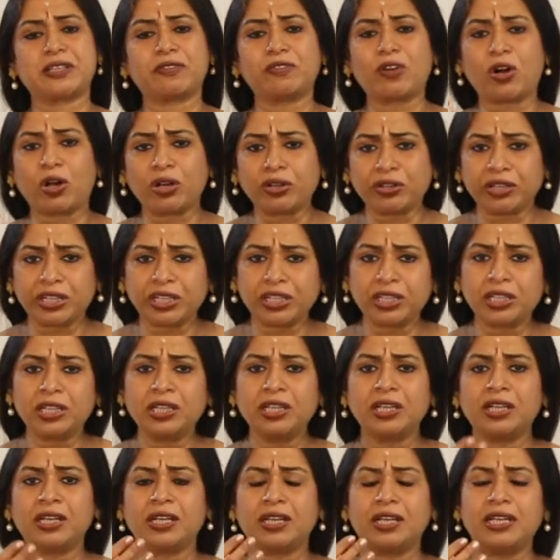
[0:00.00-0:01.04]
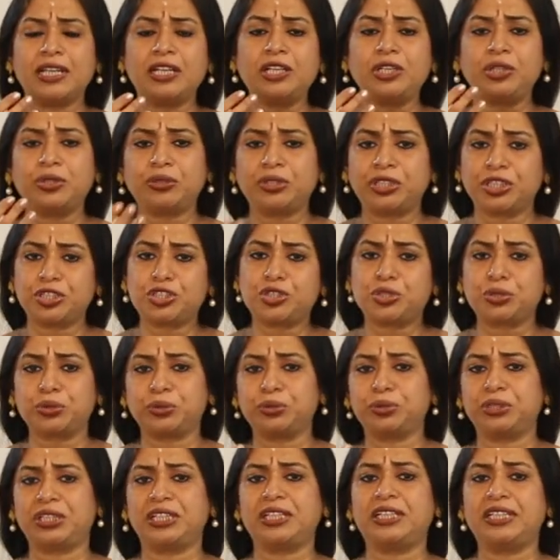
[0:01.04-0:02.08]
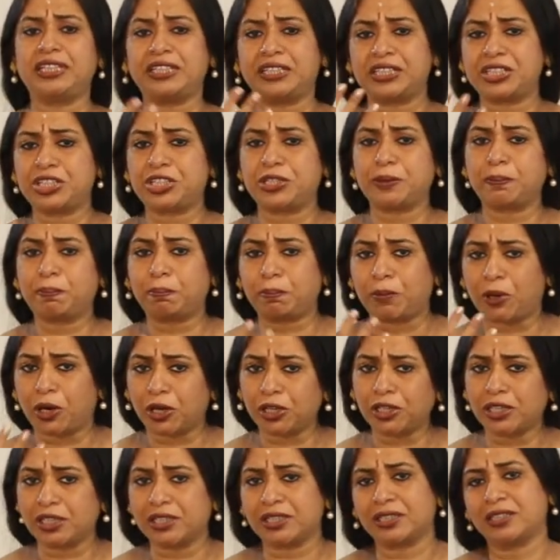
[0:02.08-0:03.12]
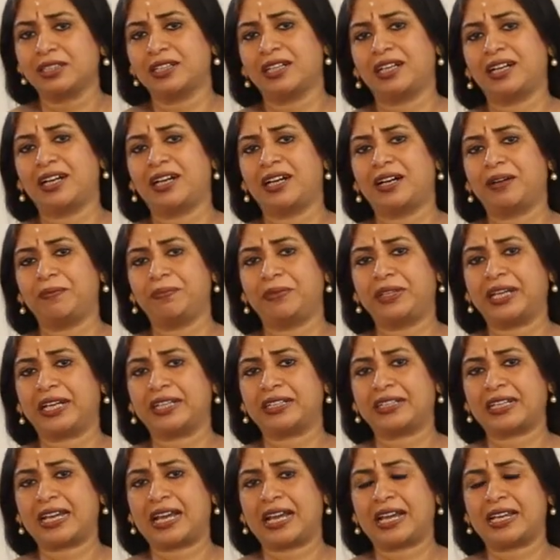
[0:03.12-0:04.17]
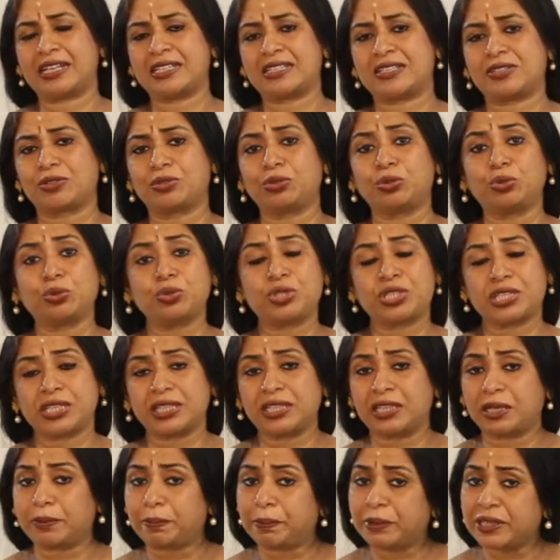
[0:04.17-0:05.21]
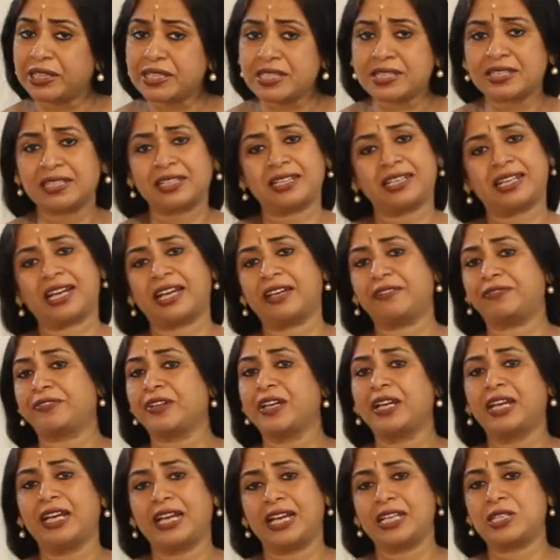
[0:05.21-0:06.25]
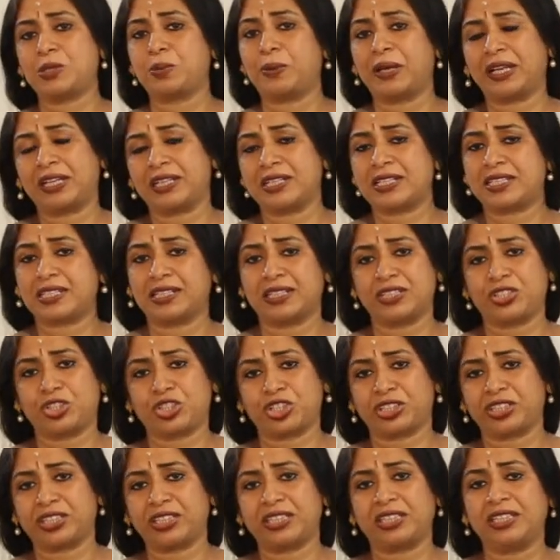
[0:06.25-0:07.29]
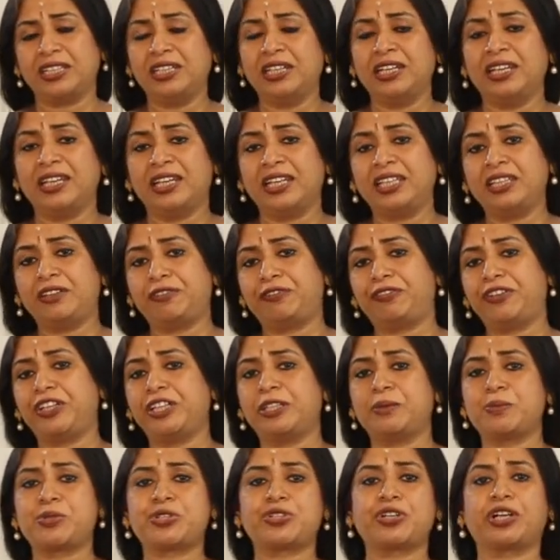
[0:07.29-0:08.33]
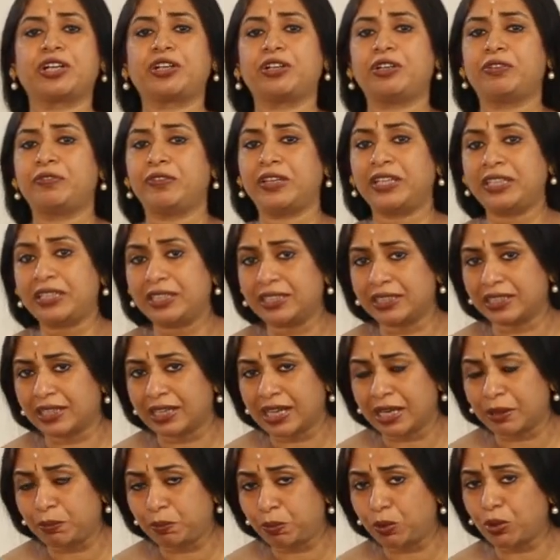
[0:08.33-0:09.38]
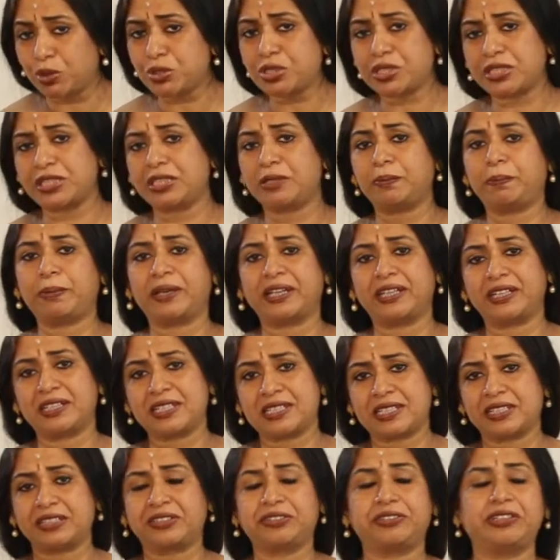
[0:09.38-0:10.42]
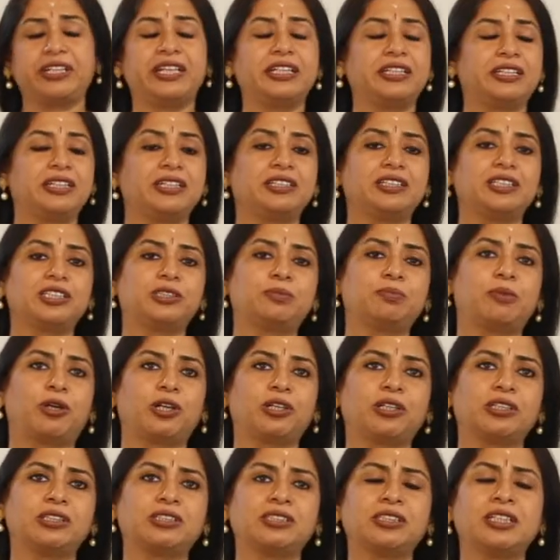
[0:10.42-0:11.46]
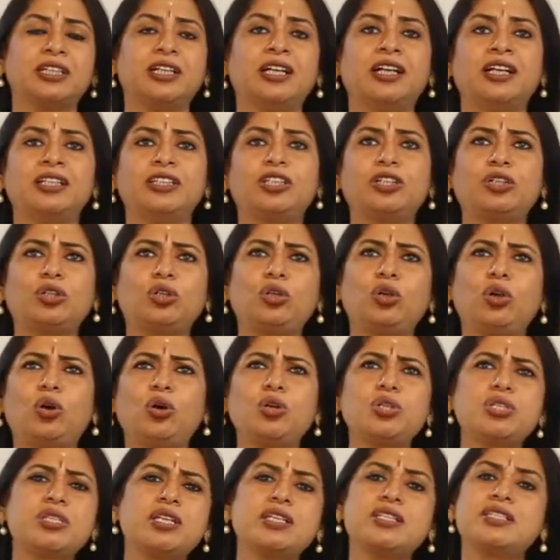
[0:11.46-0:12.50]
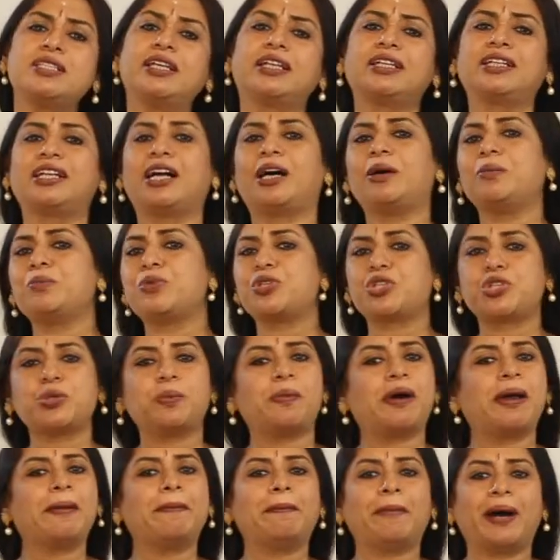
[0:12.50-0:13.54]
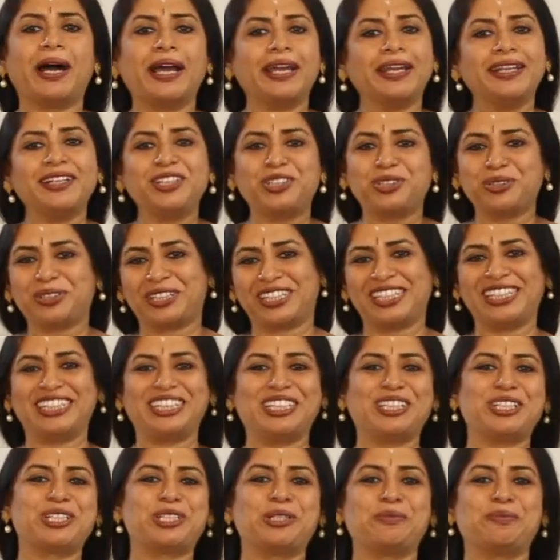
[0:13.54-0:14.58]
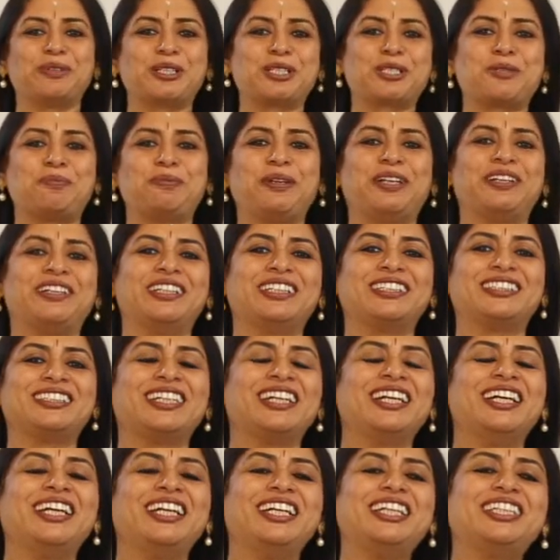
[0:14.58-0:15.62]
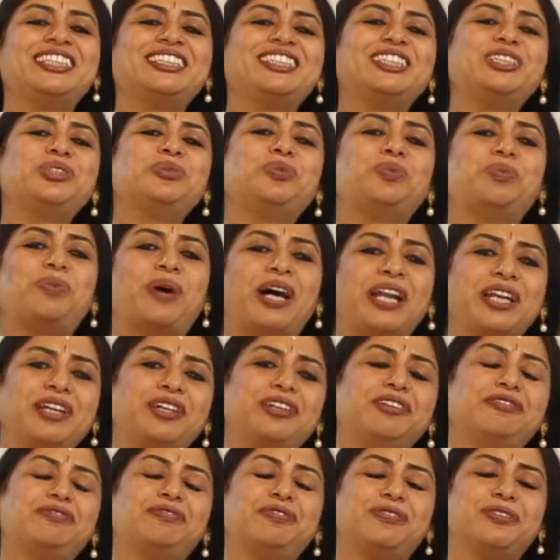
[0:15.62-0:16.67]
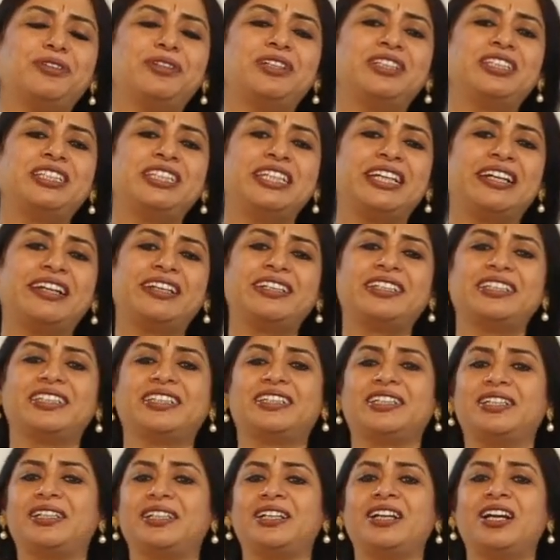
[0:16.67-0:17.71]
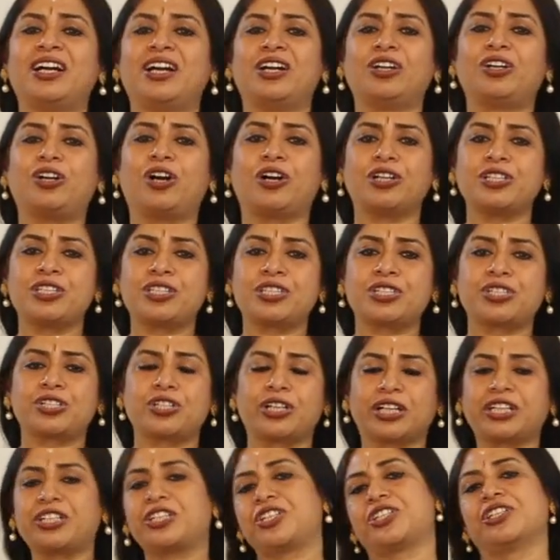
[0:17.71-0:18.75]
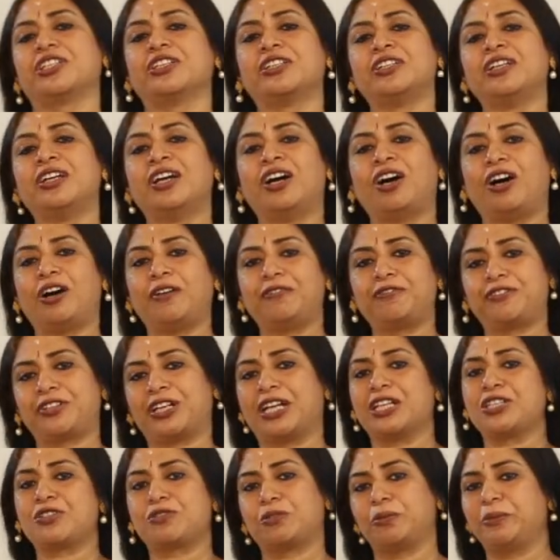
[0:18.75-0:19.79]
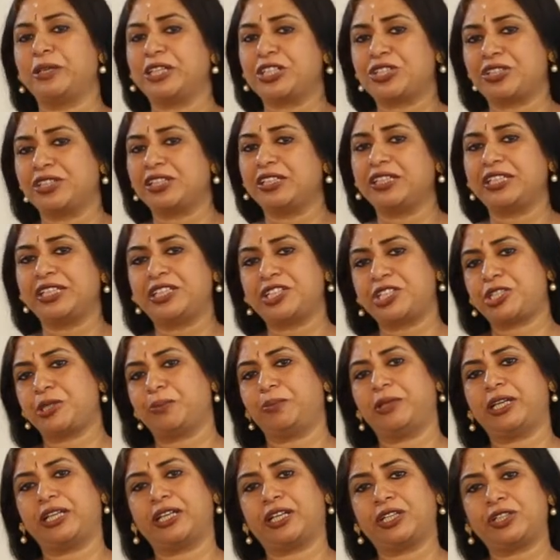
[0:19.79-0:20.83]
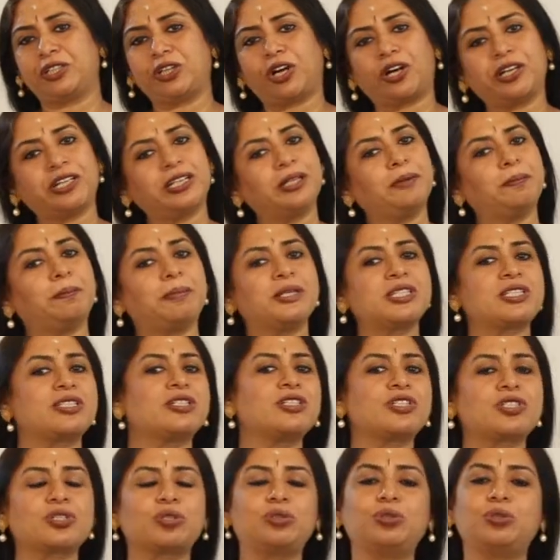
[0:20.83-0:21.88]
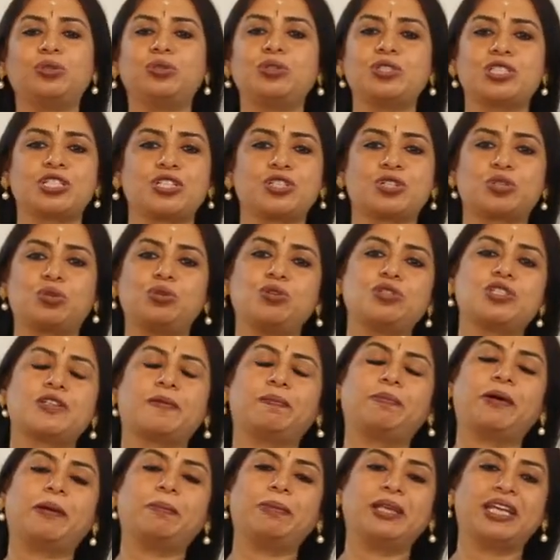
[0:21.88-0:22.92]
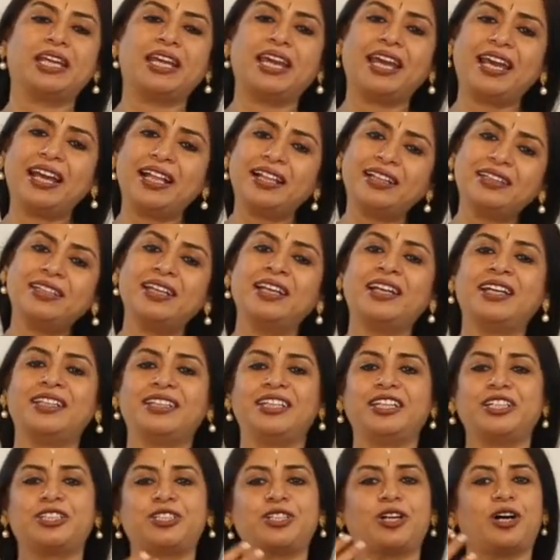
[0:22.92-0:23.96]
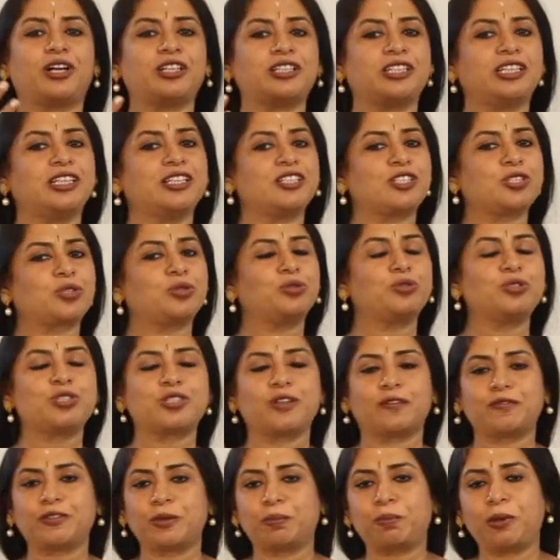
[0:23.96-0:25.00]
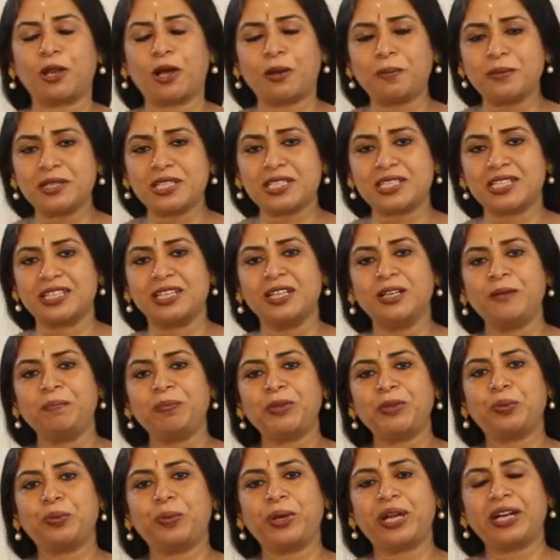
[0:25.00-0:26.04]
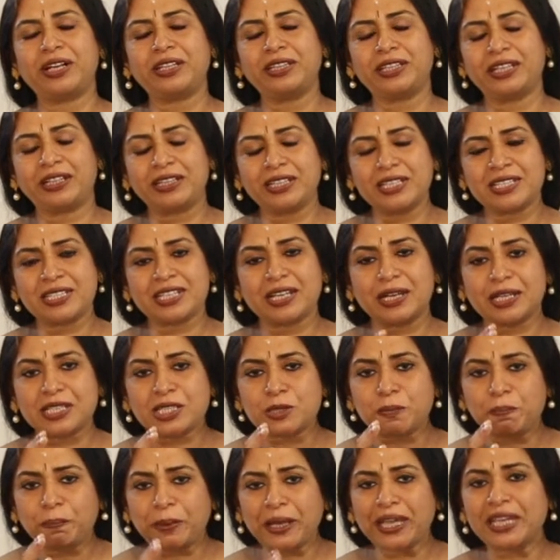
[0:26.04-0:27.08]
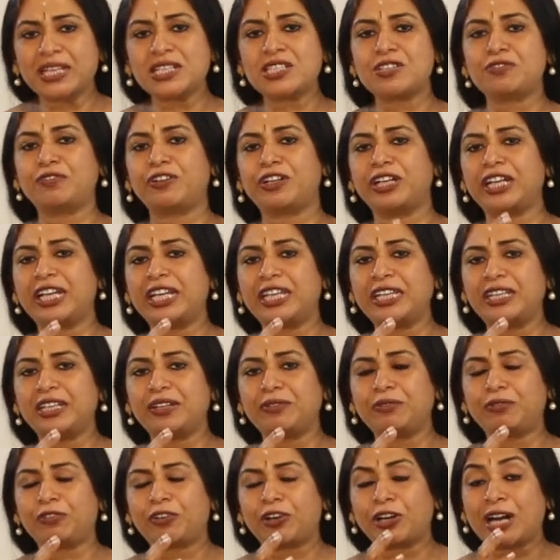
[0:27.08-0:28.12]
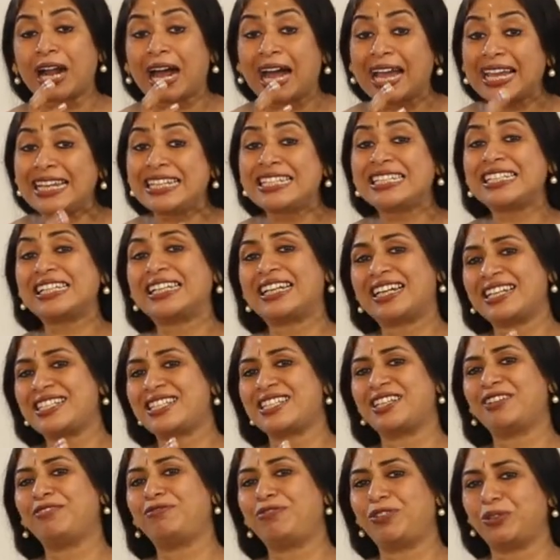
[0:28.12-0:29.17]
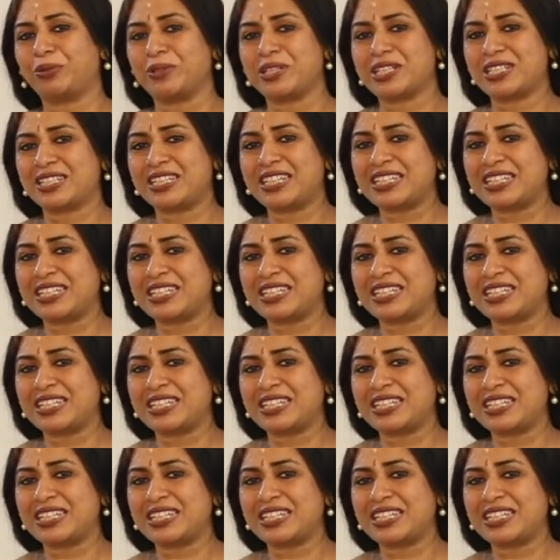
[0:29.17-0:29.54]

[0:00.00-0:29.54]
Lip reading: I've already alluded to the leadership model that has roots in her personal life as well as her journey in the freedom struggle of India and post-independence in creating these models. The closest that comes to my mind to her leadership experience is this wonderful theoretical construction of transformational leadership that are taught in business schools, in schools of public health, they're taught in schools of diplomacy, where there is a space for idealized influence.